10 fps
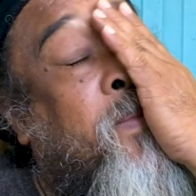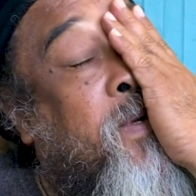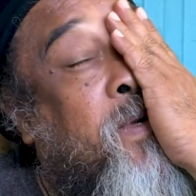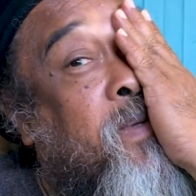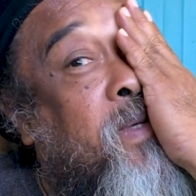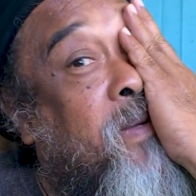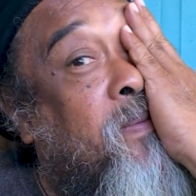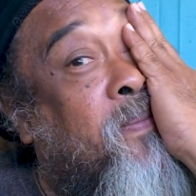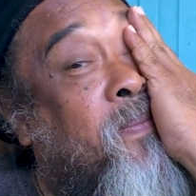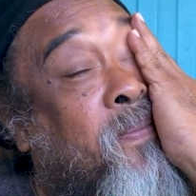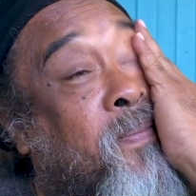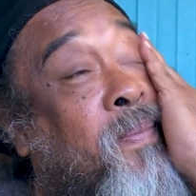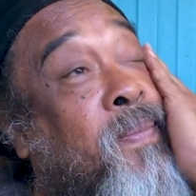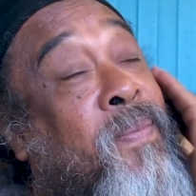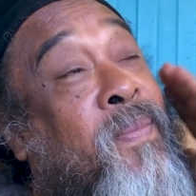You know what I'm saying?
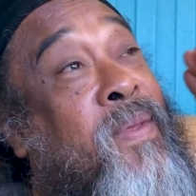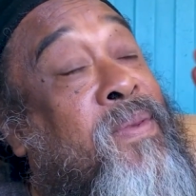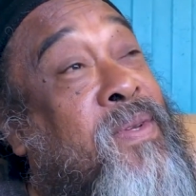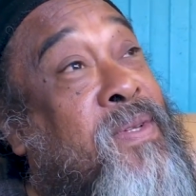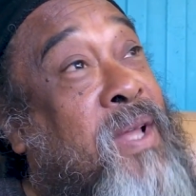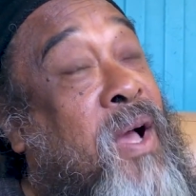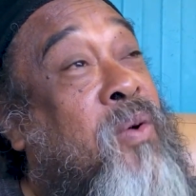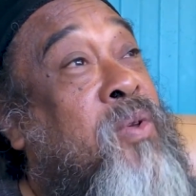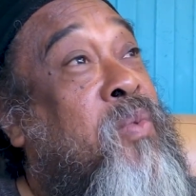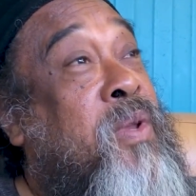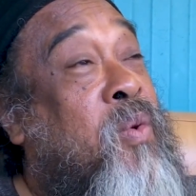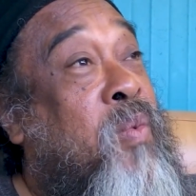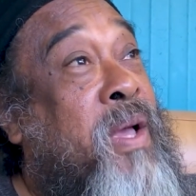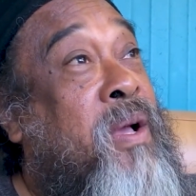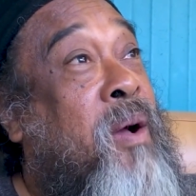So now when you
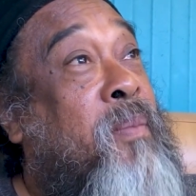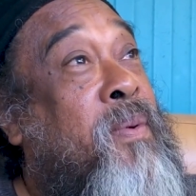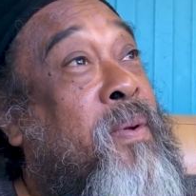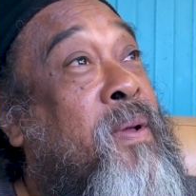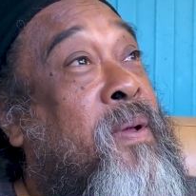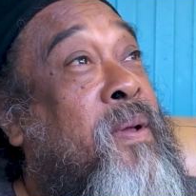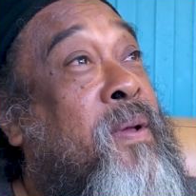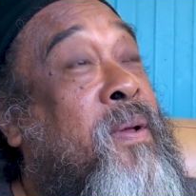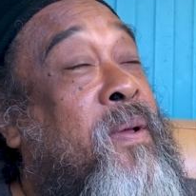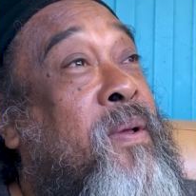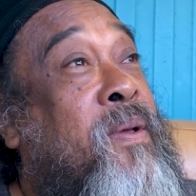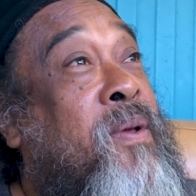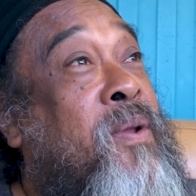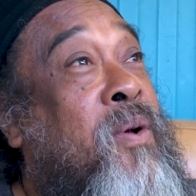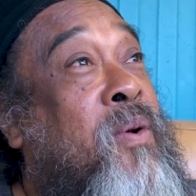wake up,
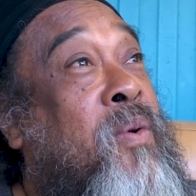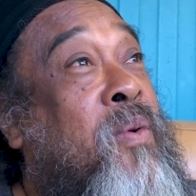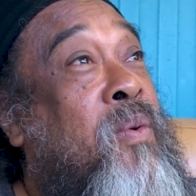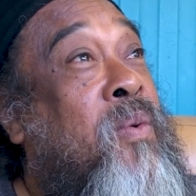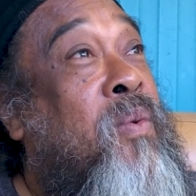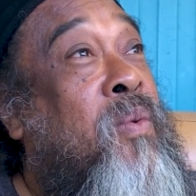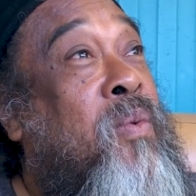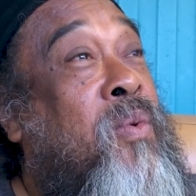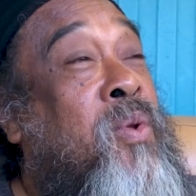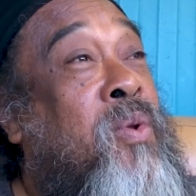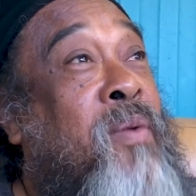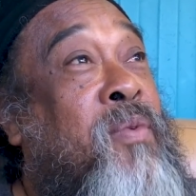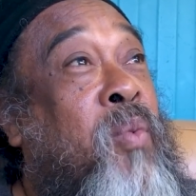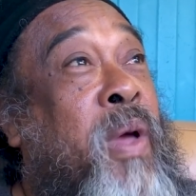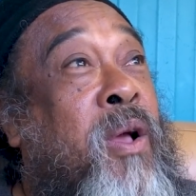you know, you don't
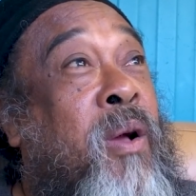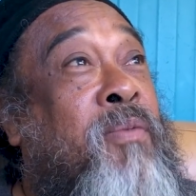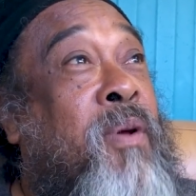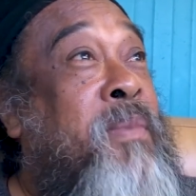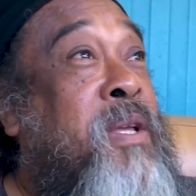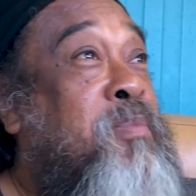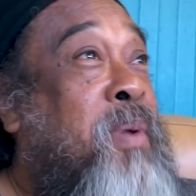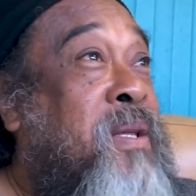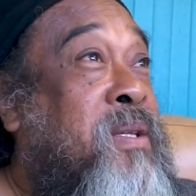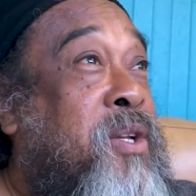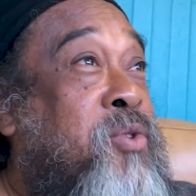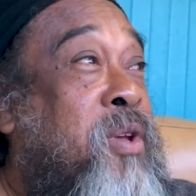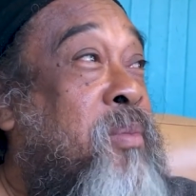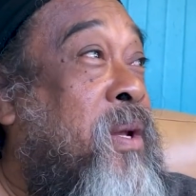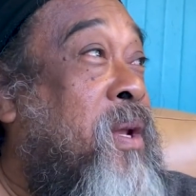have to wake up from this part of the
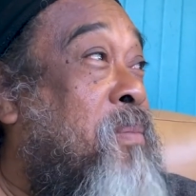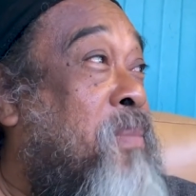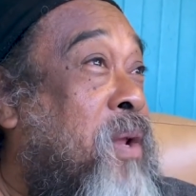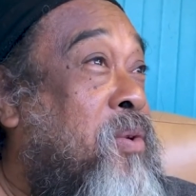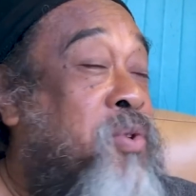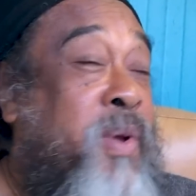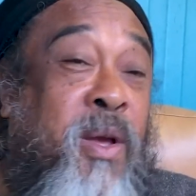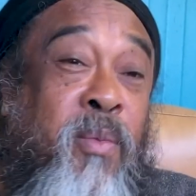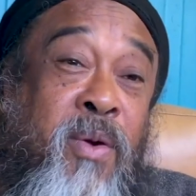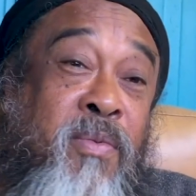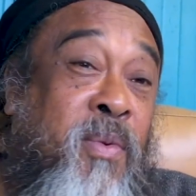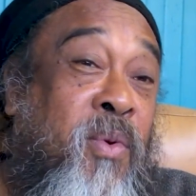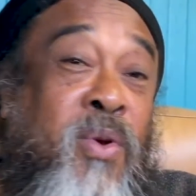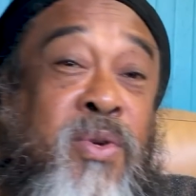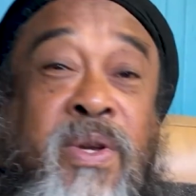dream and that part. You wake up from
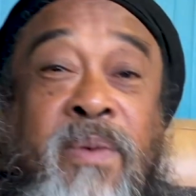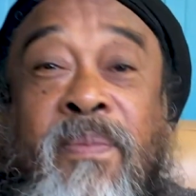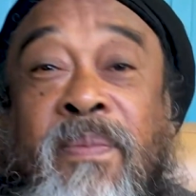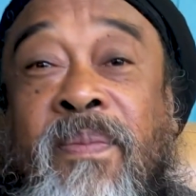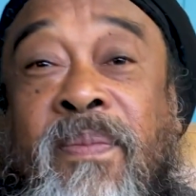the whole dream.